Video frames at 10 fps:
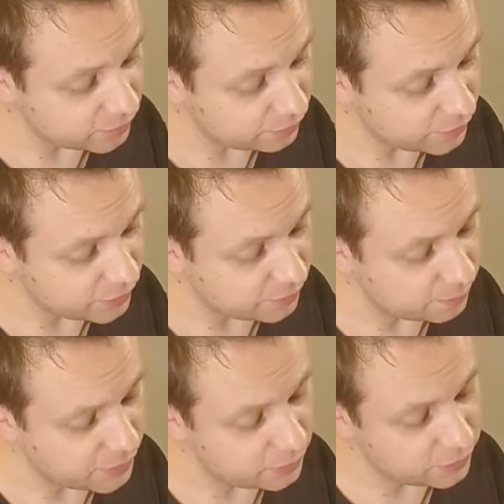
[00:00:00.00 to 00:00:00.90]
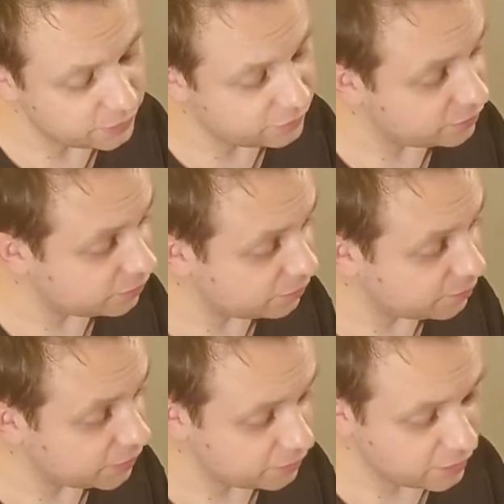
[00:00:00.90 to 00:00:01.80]
must be the buildings you can
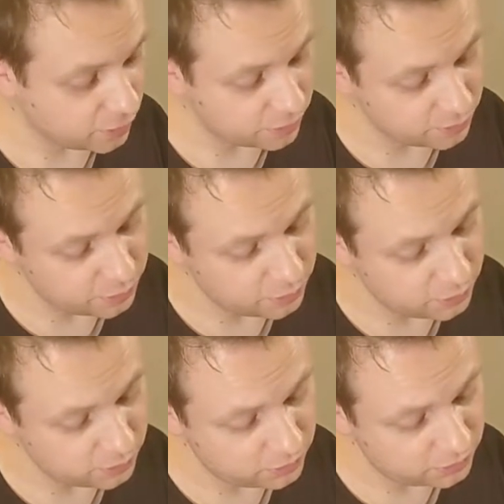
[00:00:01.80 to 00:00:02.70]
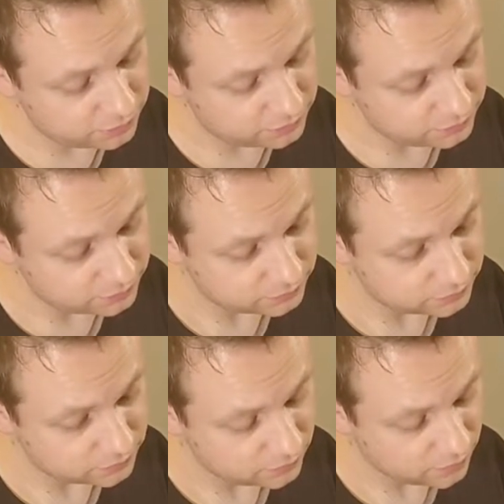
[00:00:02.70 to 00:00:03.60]
build that go on the board.
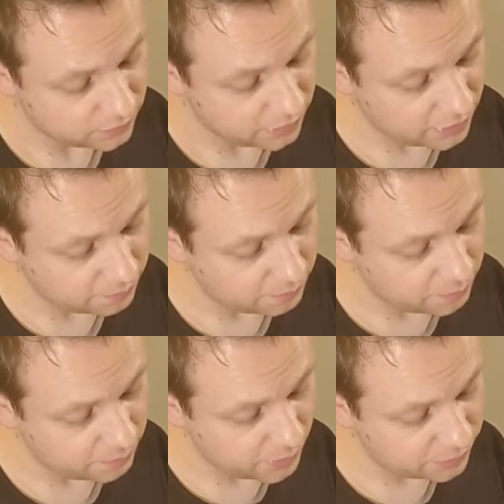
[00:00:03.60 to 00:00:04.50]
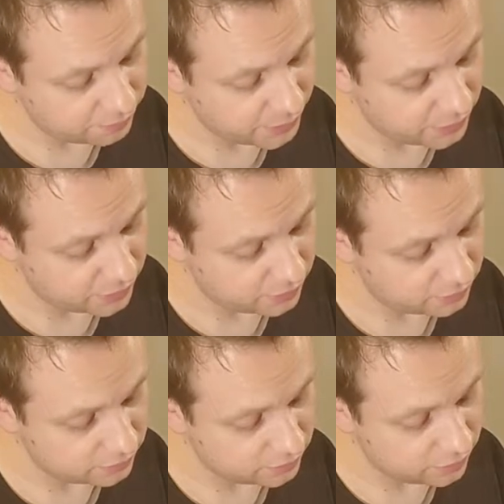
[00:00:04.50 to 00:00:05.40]
Again, a much better
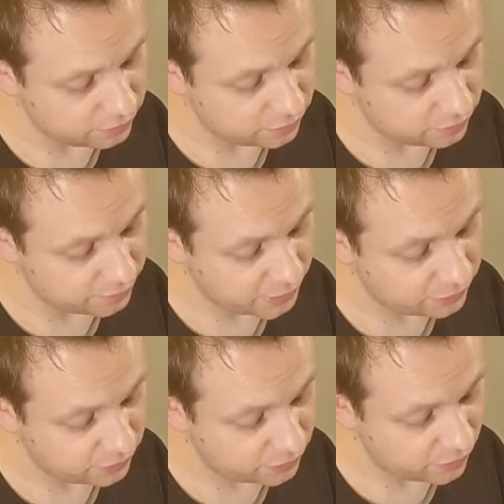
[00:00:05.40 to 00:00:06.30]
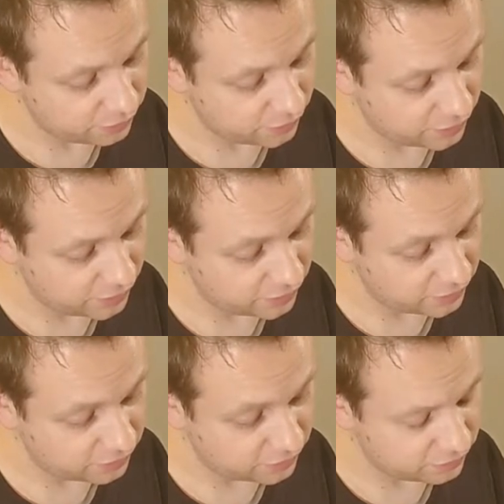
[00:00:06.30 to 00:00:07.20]
use of the space on those, I think,
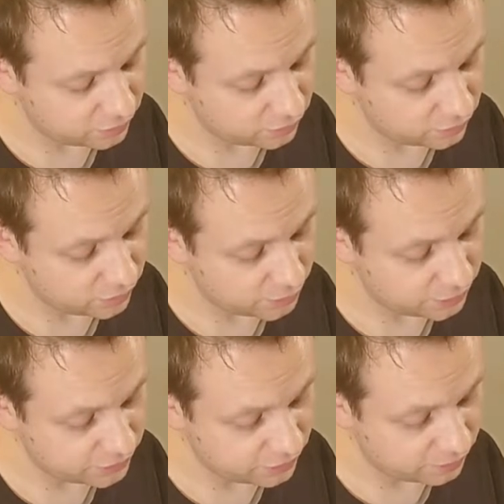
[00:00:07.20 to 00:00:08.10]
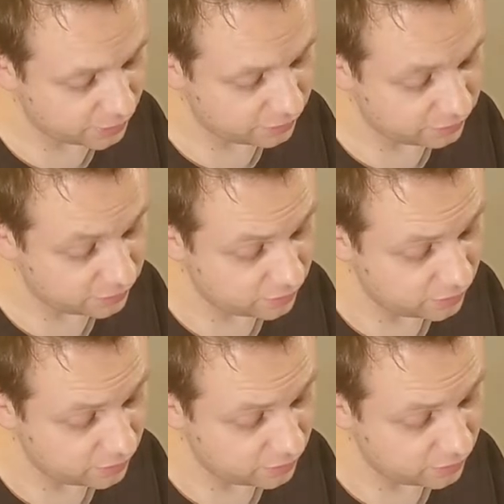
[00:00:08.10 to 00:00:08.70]
because there's not too much dead space.